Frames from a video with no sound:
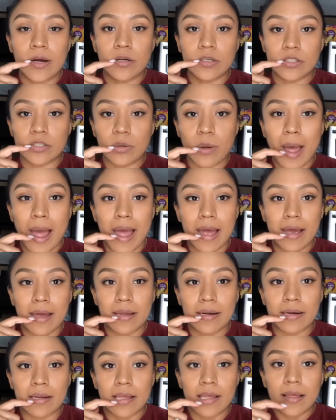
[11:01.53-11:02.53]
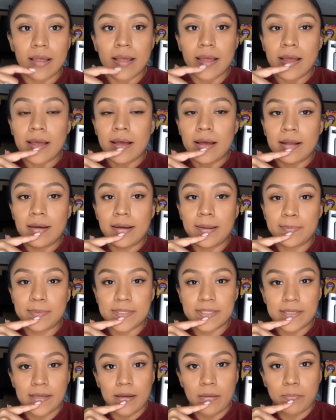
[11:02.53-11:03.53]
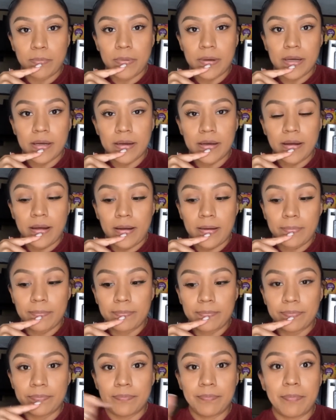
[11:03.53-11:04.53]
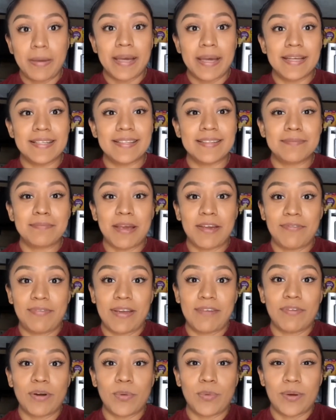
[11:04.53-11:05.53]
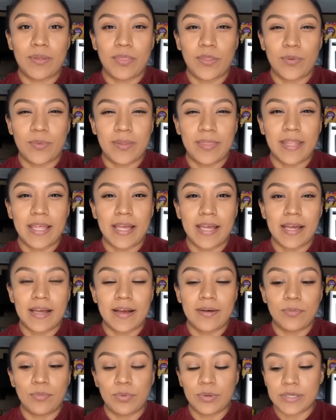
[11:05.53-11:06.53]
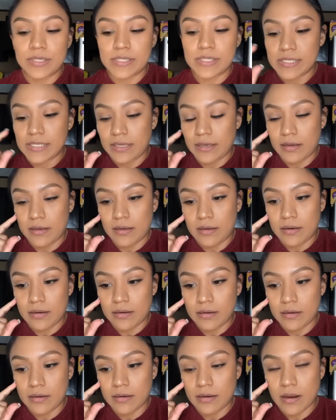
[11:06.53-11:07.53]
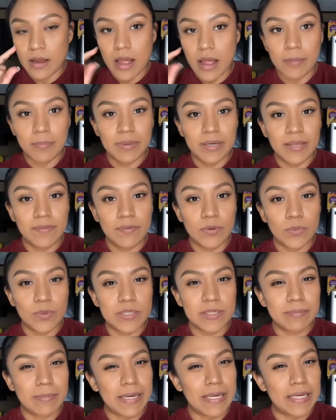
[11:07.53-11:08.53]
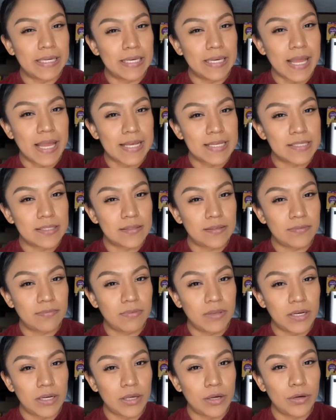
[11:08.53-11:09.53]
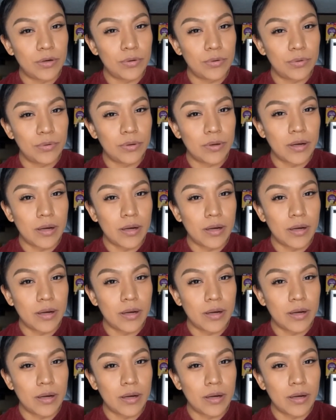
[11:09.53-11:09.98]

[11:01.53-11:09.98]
also had lipstick, but my favorite one, the one that was in, I believe it was my last video,